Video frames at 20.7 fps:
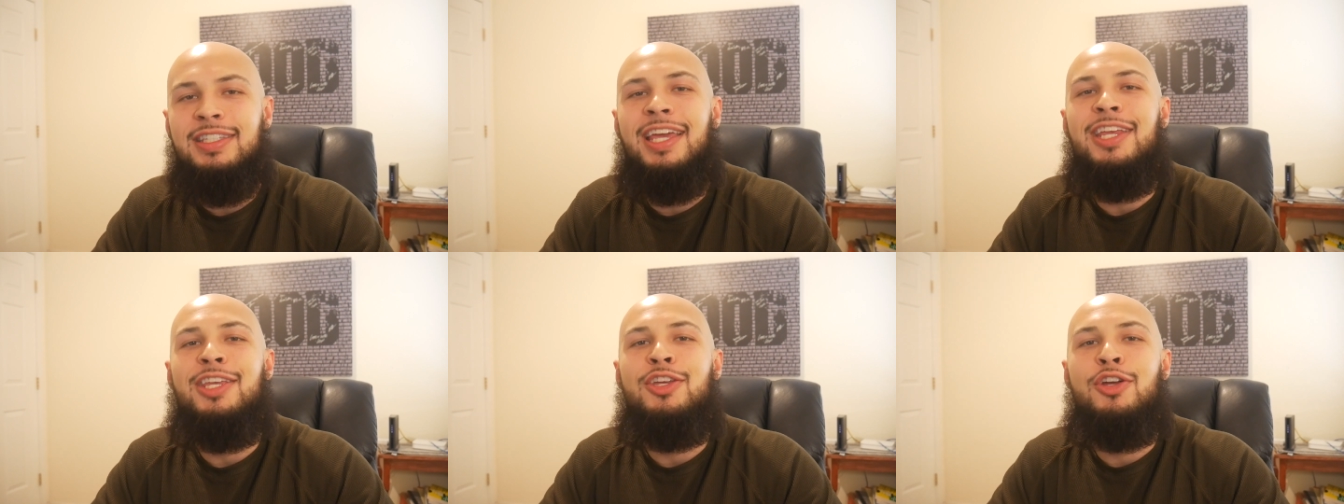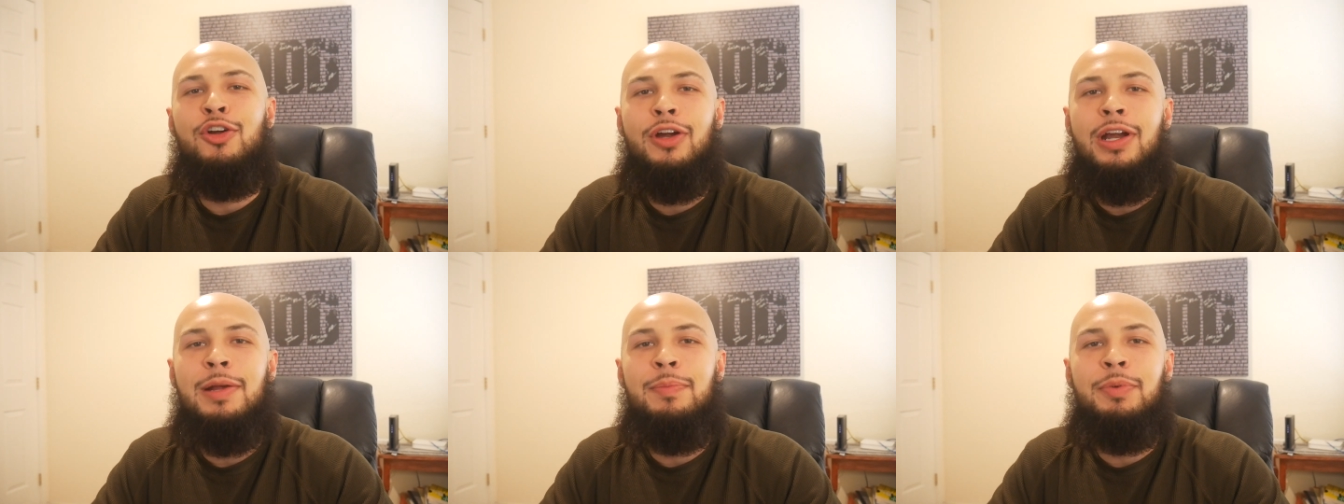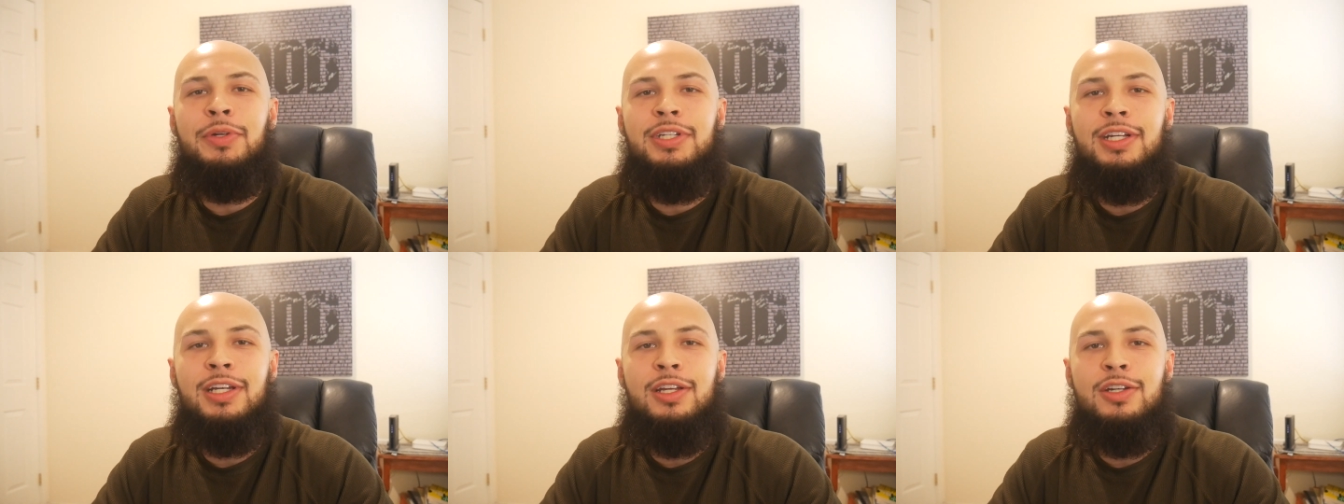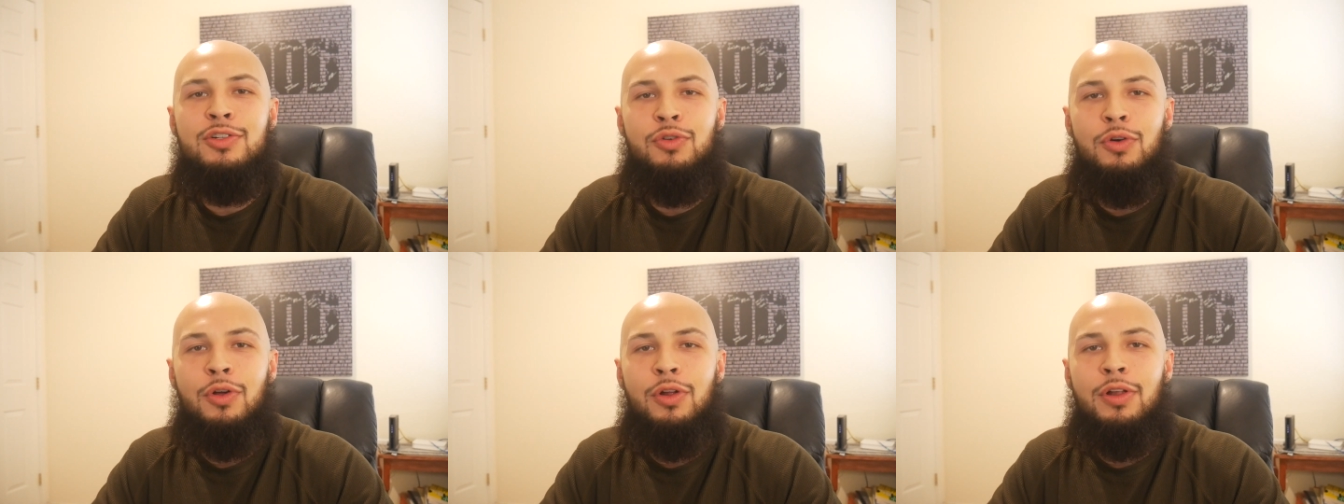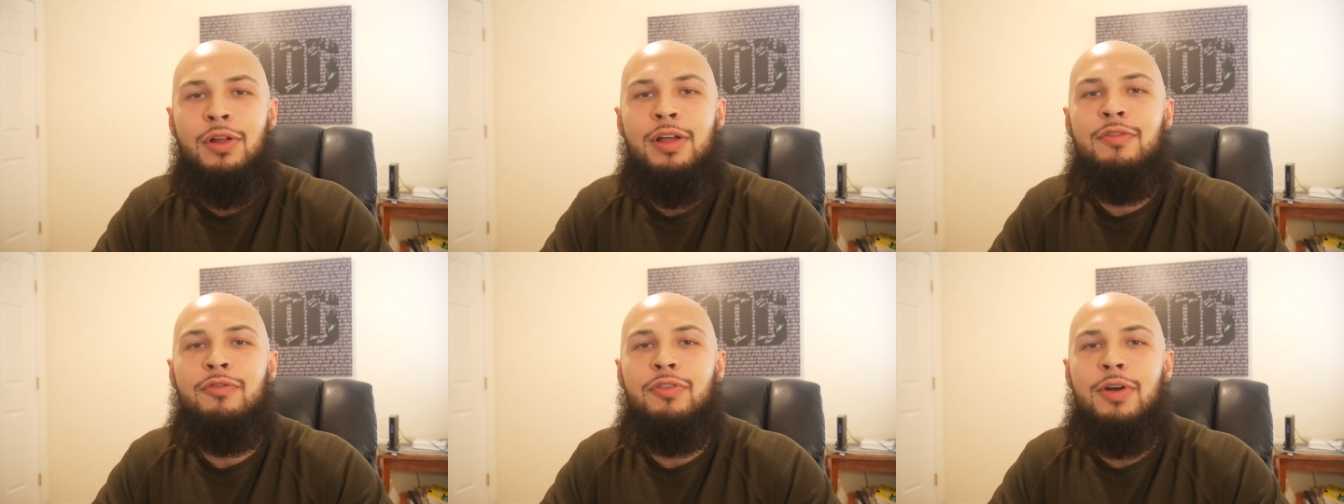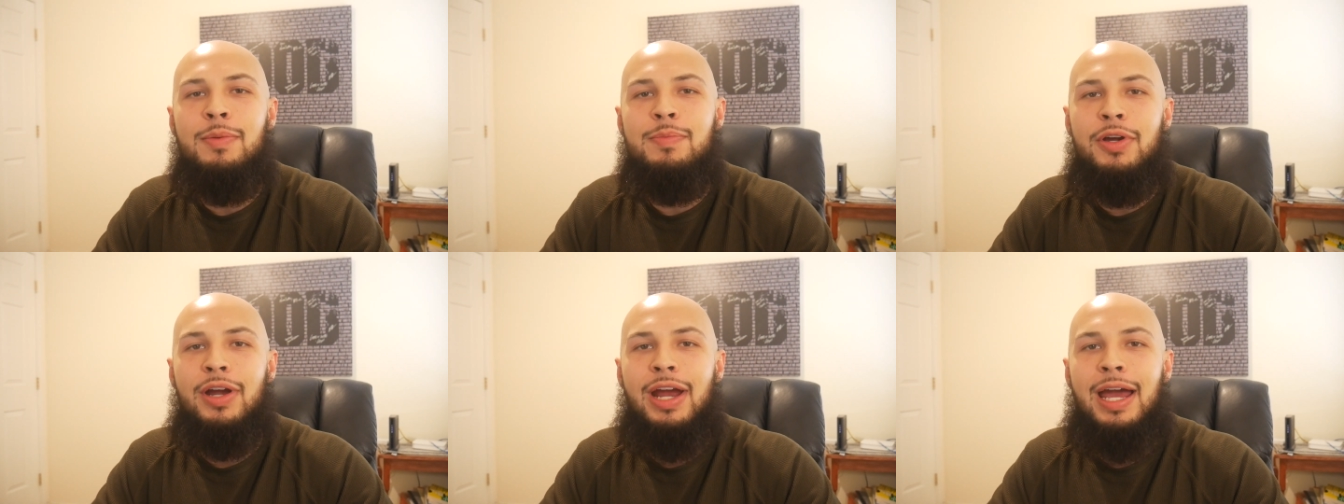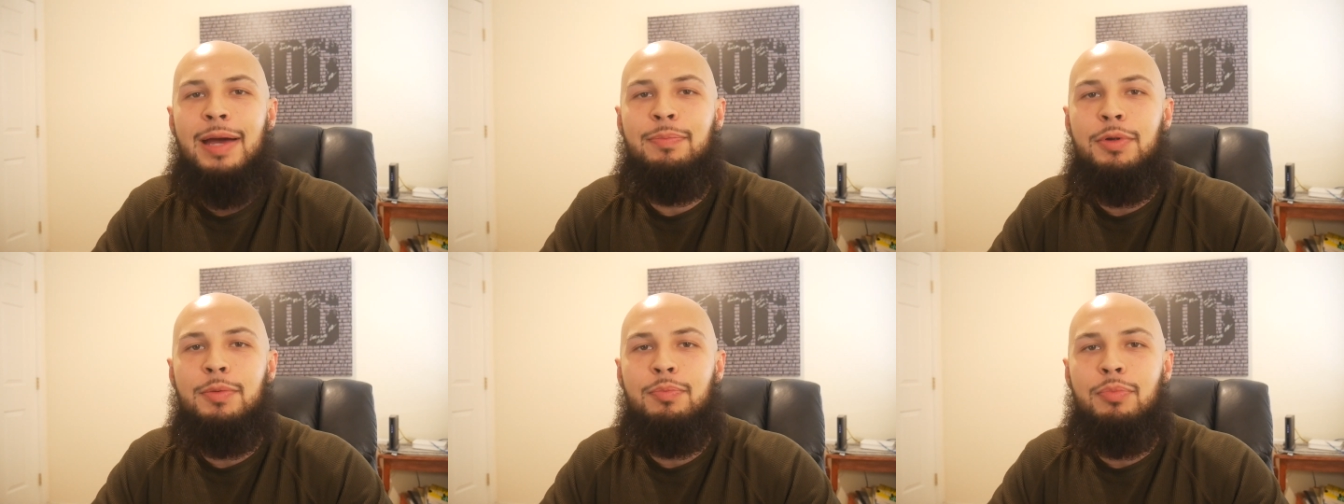that you're able to control from your
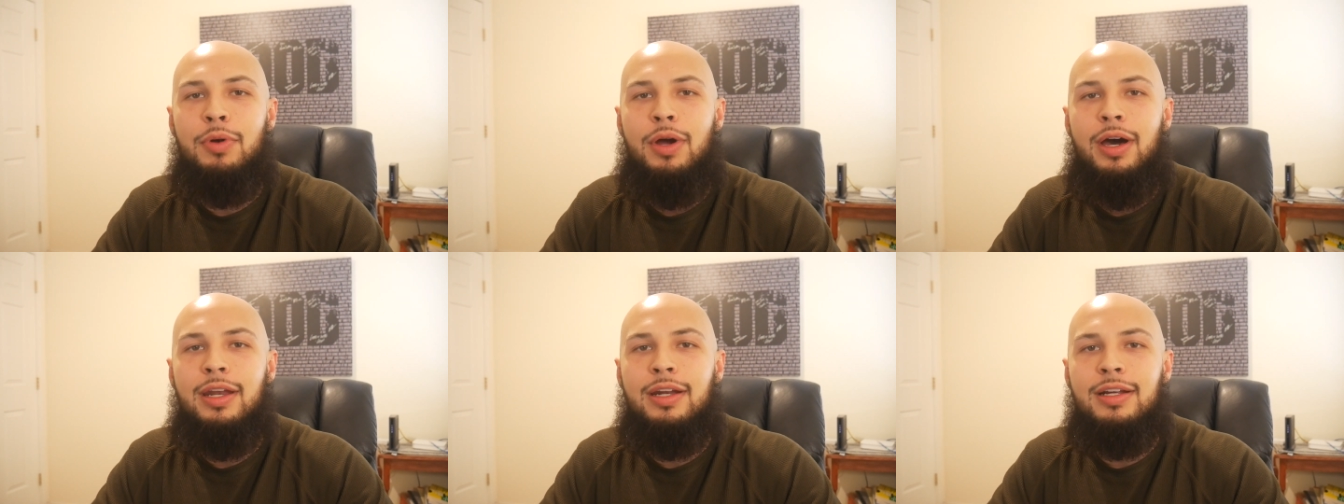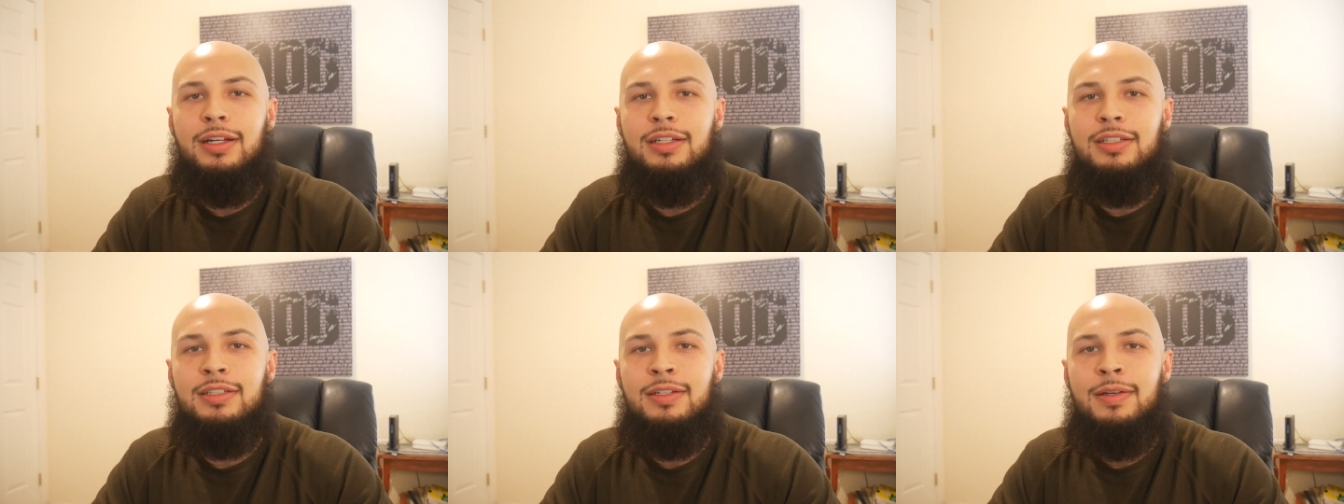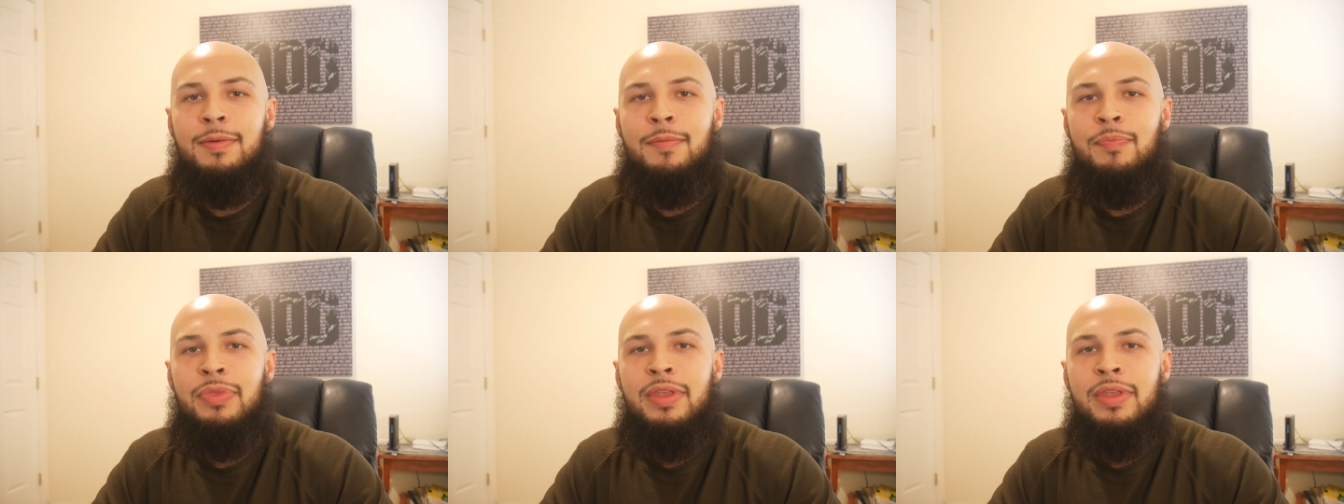Apple products.